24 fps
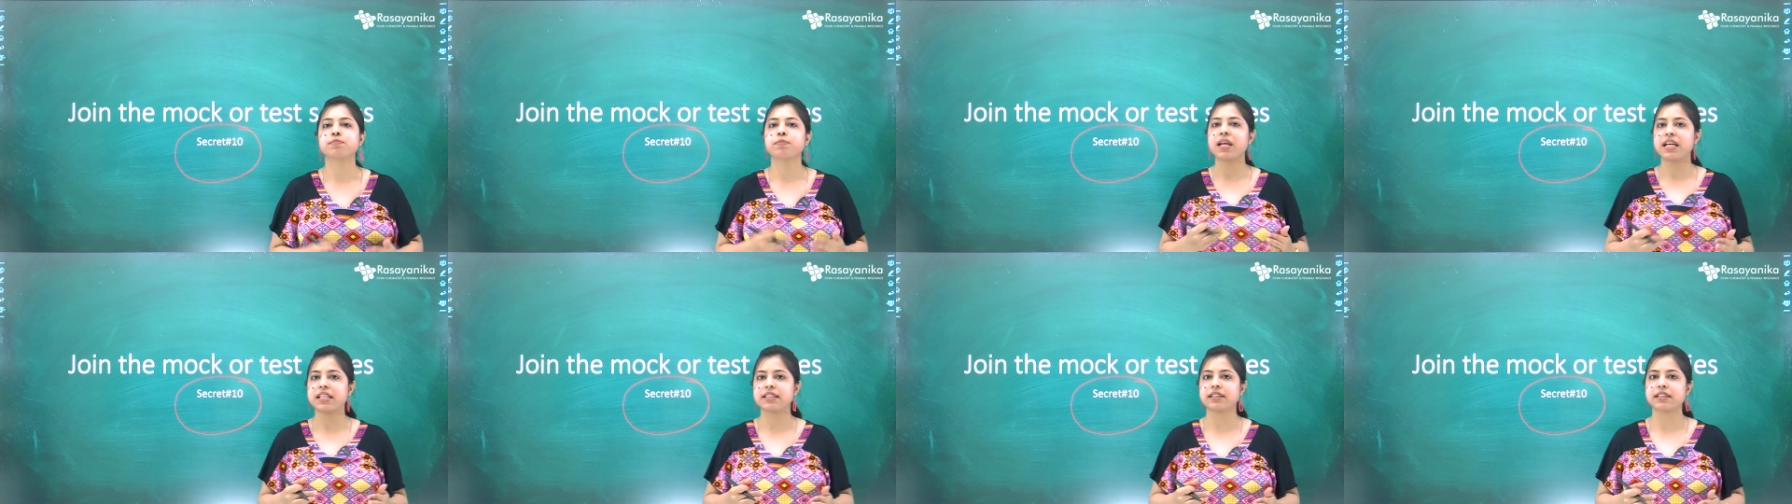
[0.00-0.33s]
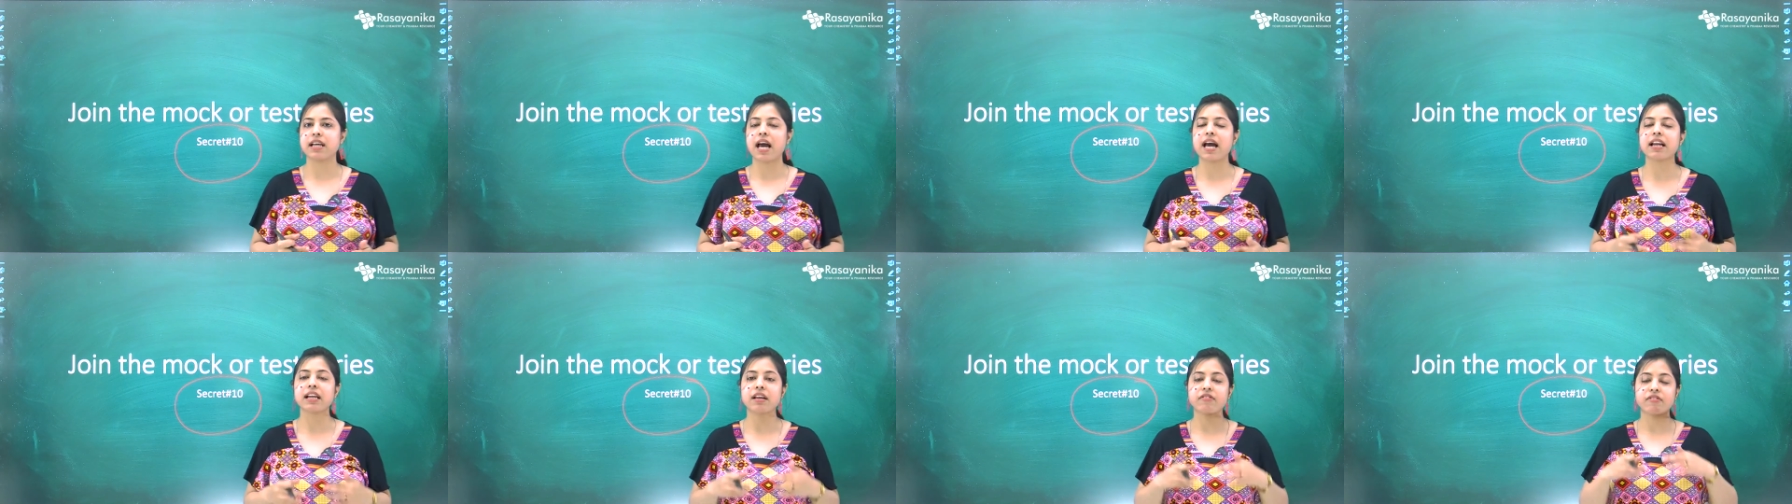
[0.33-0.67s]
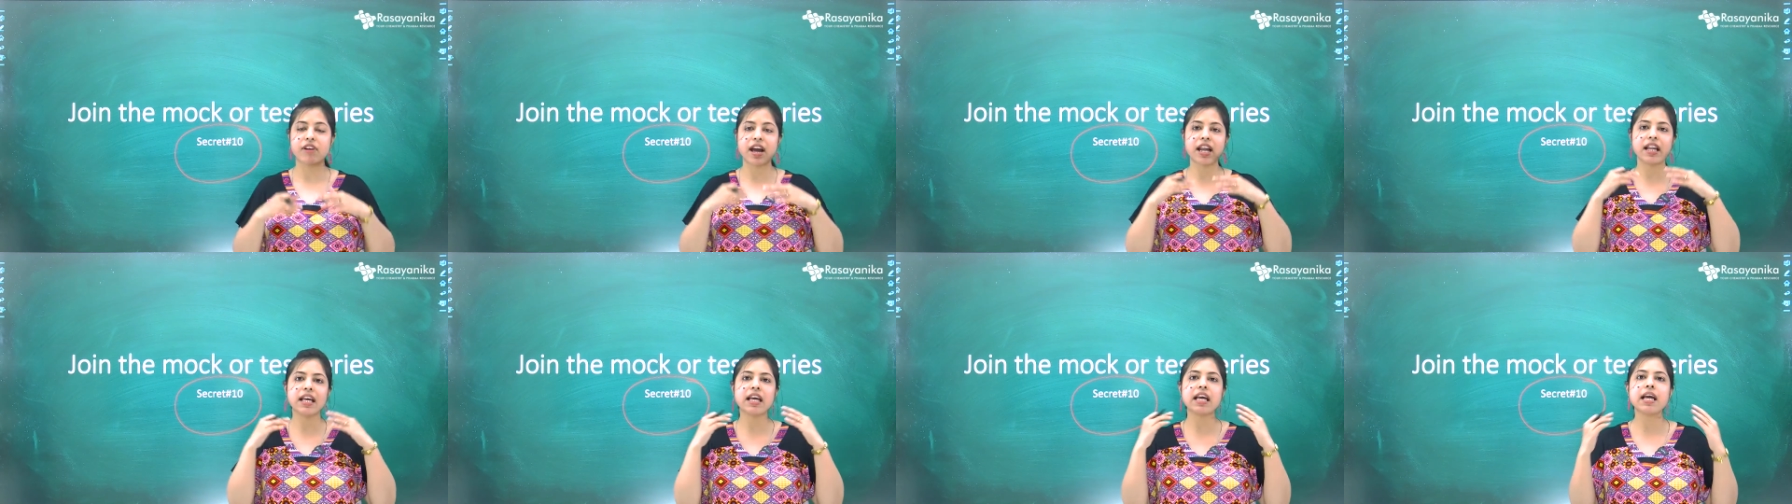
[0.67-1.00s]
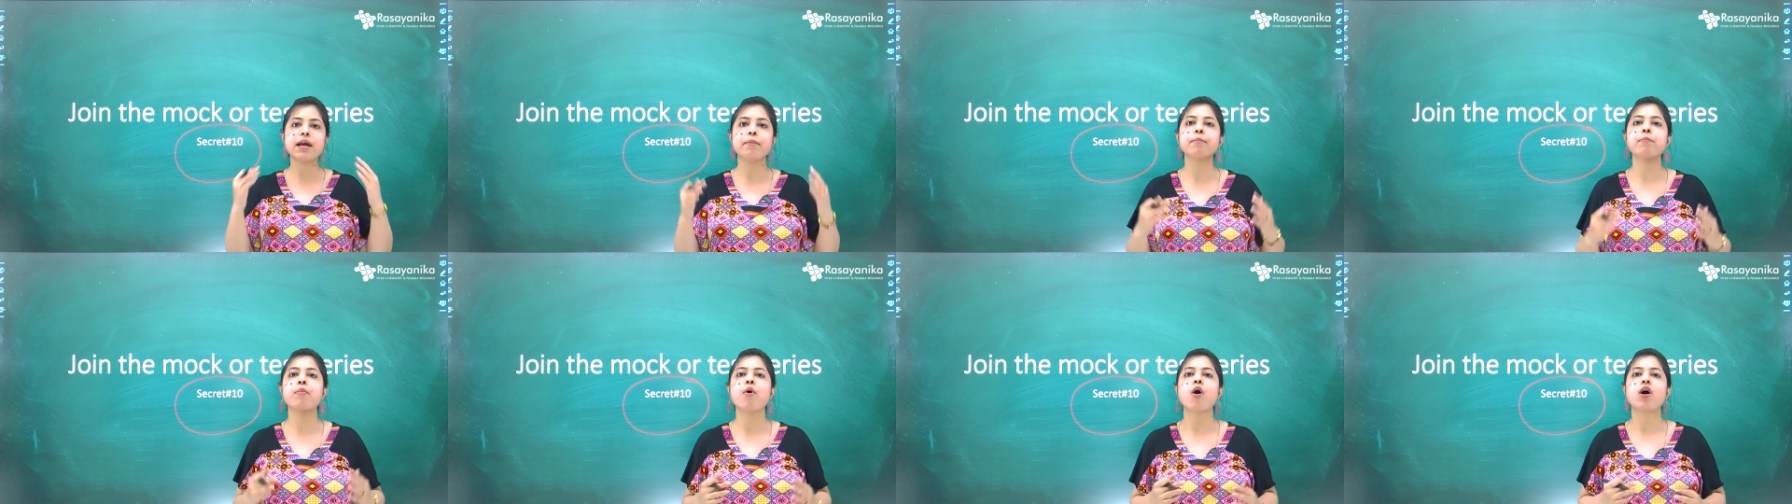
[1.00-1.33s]
plays a very
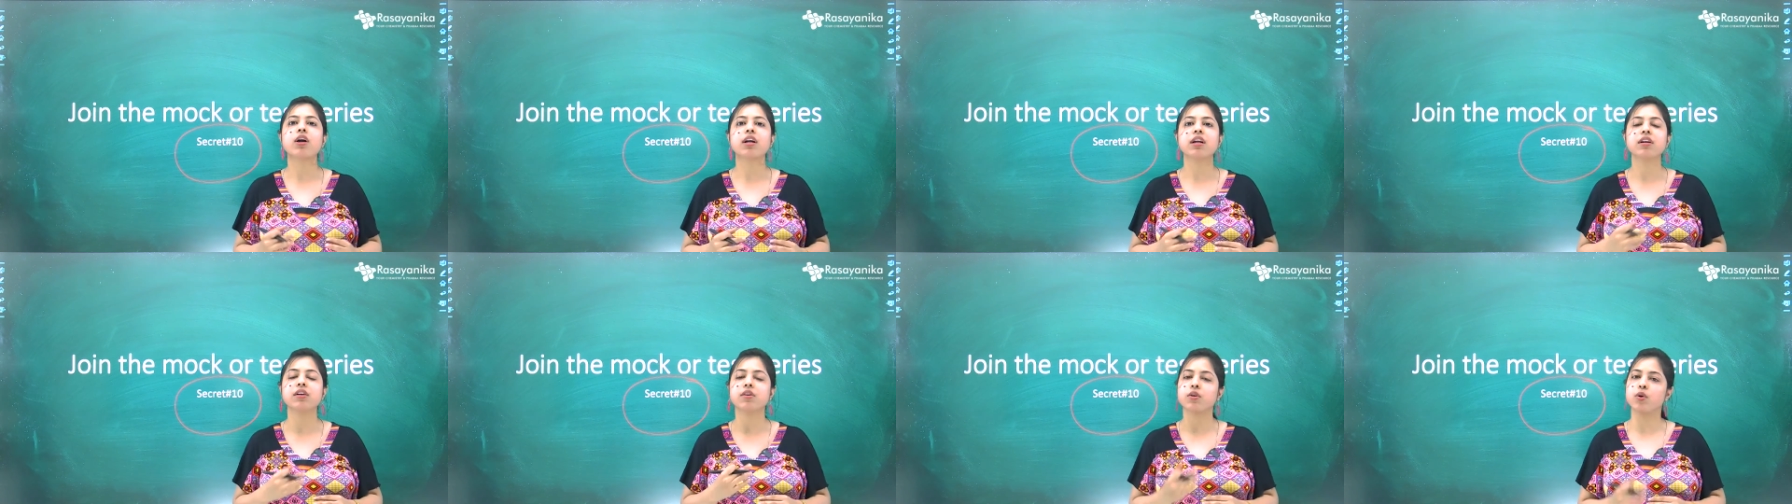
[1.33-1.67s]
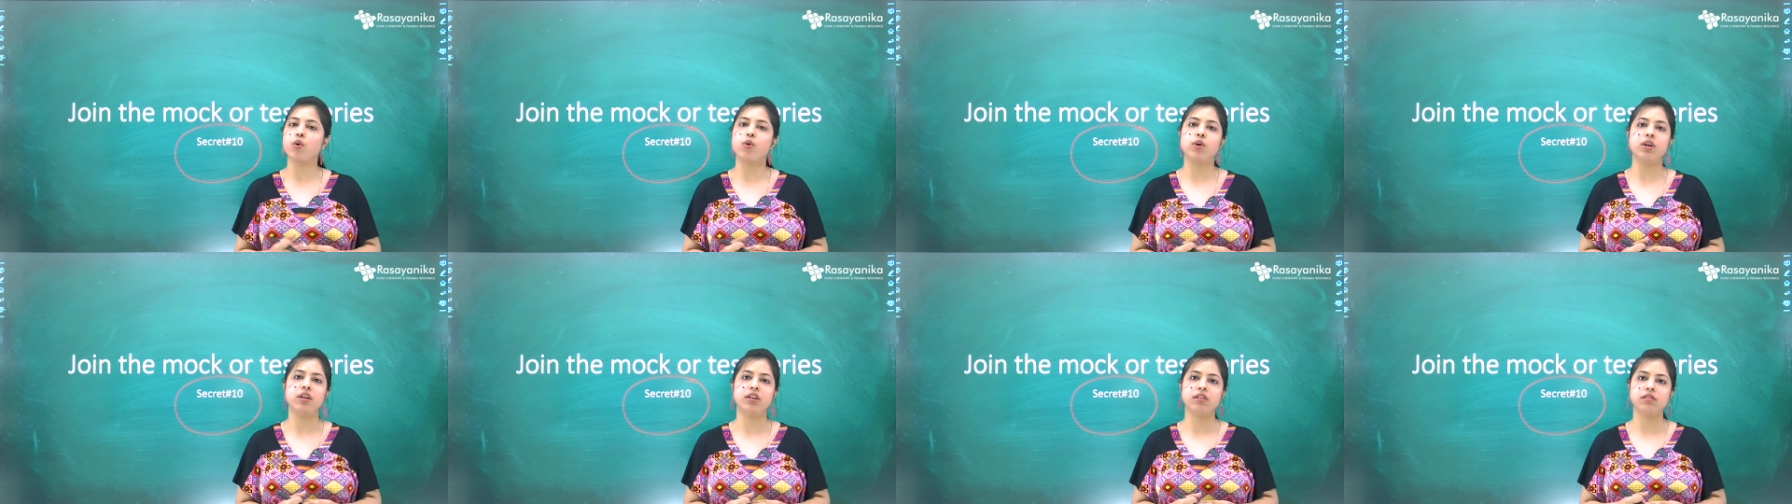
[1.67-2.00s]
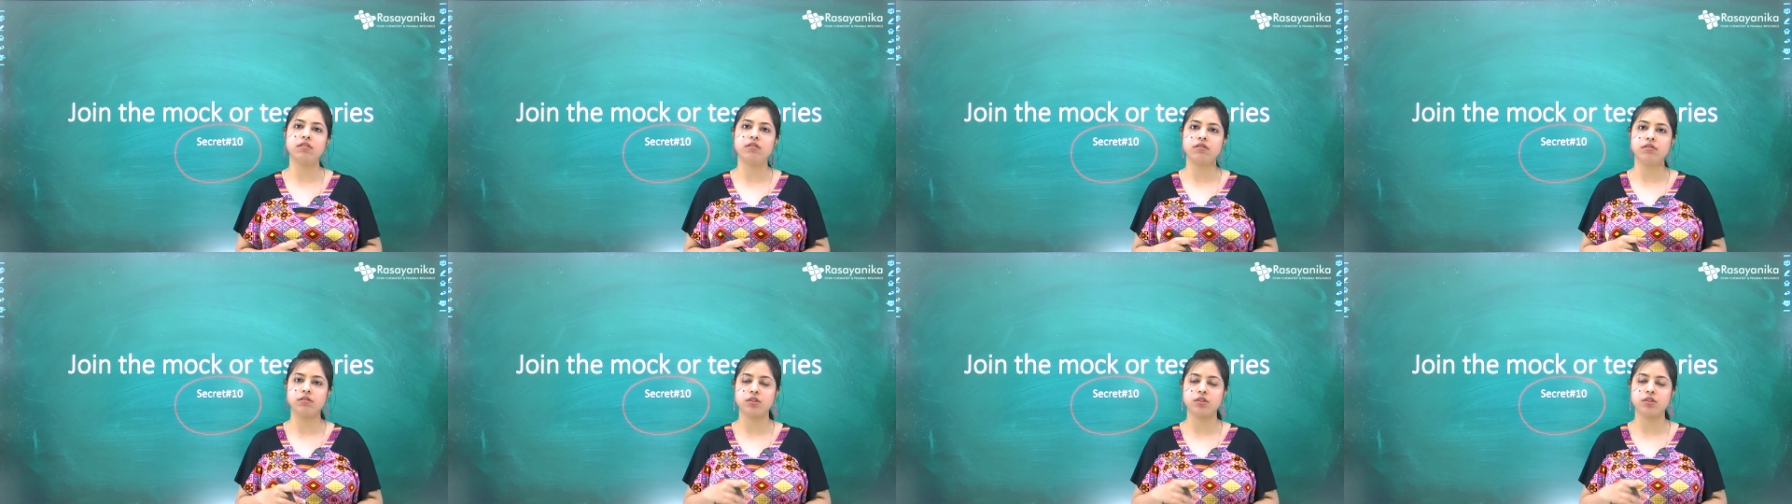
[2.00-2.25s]
important role